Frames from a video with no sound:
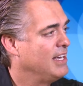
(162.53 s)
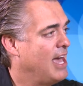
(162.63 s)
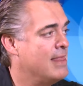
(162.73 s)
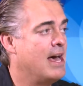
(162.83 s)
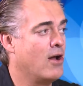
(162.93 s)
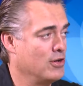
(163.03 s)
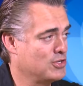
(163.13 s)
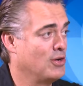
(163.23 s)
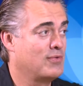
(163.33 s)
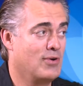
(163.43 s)
And then
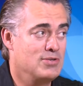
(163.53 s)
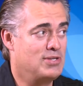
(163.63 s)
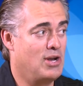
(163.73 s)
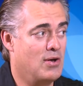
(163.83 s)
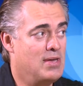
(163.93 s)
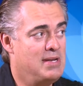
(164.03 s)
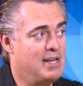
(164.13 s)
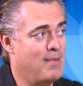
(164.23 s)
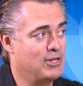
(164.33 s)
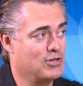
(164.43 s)
also, of course, you
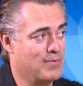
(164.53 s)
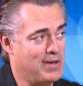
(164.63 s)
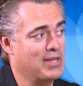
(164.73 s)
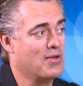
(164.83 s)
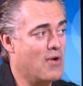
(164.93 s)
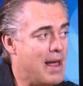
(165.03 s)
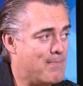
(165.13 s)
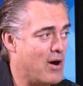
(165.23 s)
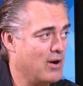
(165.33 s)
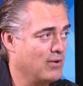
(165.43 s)
need to make sure you're picking the
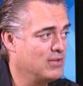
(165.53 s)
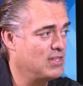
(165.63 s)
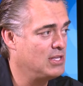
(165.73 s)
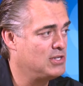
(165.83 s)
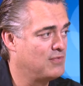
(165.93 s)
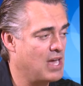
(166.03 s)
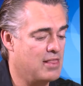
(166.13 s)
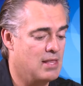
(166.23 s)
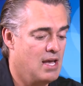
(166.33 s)
right partners and that you've got,